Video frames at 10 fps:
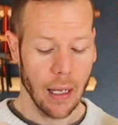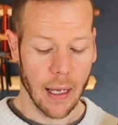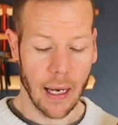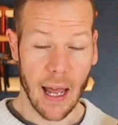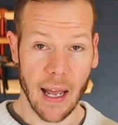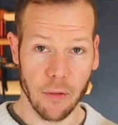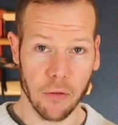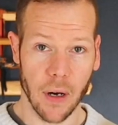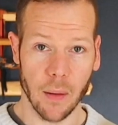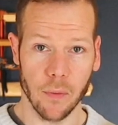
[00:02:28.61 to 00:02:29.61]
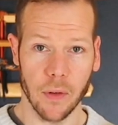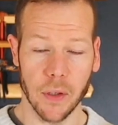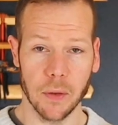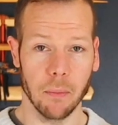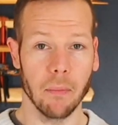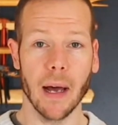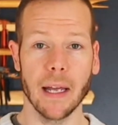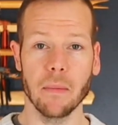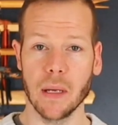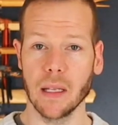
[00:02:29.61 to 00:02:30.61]
an A-frame flute
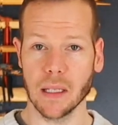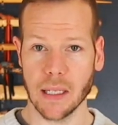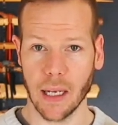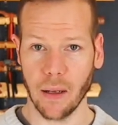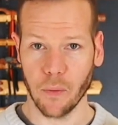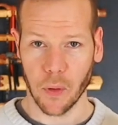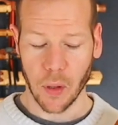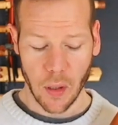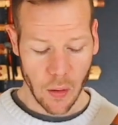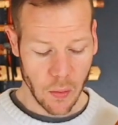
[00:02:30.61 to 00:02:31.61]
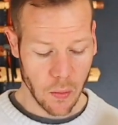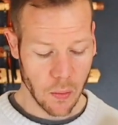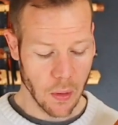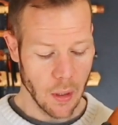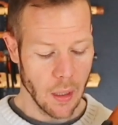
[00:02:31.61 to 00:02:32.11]
might be the ticket for you